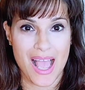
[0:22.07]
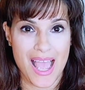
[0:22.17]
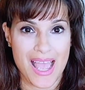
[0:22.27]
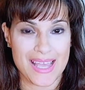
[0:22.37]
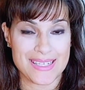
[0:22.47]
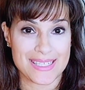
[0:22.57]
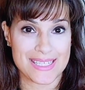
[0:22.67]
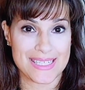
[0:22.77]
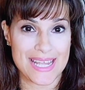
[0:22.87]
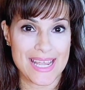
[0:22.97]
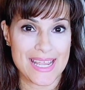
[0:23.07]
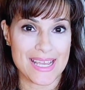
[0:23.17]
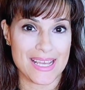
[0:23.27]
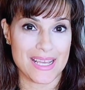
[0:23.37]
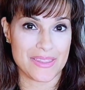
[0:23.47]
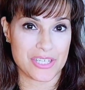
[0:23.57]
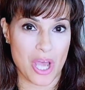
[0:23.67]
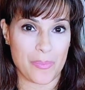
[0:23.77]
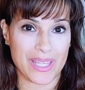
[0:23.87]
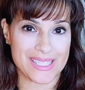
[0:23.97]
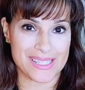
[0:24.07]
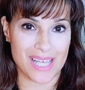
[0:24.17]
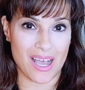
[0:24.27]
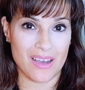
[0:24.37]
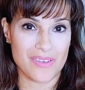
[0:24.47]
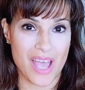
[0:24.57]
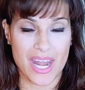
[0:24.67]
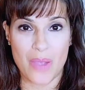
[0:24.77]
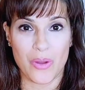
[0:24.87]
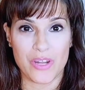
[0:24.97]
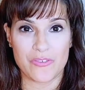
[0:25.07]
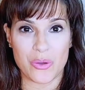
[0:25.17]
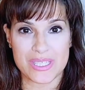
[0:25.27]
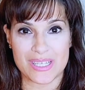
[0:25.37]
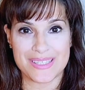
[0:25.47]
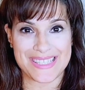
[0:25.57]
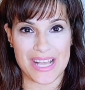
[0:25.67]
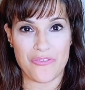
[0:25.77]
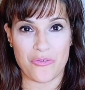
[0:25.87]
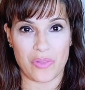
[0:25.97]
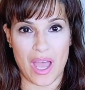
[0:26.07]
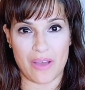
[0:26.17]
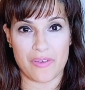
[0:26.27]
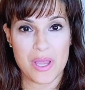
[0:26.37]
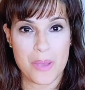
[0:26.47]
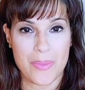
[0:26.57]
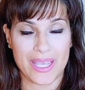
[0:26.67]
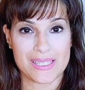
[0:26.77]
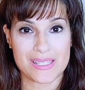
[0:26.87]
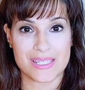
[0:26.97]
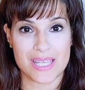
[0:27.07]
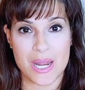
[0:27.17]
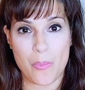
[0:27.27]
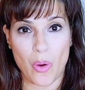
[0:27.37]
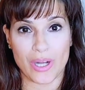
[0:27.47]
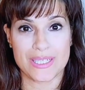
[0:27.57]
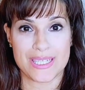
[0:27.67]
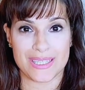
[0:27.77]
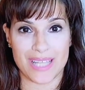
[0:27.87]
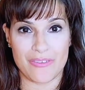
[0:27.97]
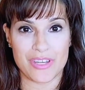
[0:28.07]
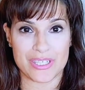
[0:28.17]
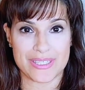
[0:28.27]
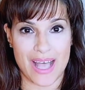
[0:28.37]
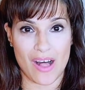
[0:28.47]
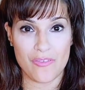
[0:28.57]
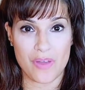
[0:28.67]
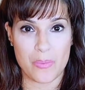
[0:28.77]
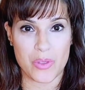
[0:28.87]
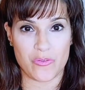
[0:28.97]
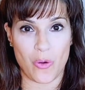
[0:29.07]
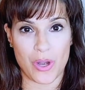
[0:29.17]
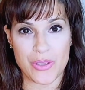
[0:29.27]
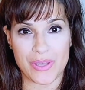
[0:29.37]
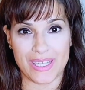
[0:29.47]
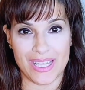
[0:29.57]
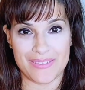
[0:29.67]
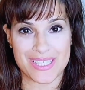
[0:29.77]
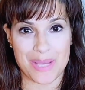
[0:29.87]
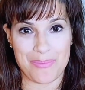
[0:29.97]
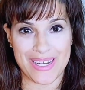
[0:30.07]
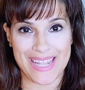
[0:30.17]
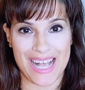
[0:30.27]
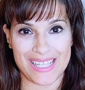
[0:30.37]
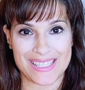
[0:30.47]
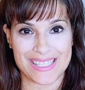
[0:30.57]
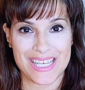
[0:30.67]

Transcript: And today, the topic is love, and I want to focus on self-love because it's important to love yourself before you can love somebody else.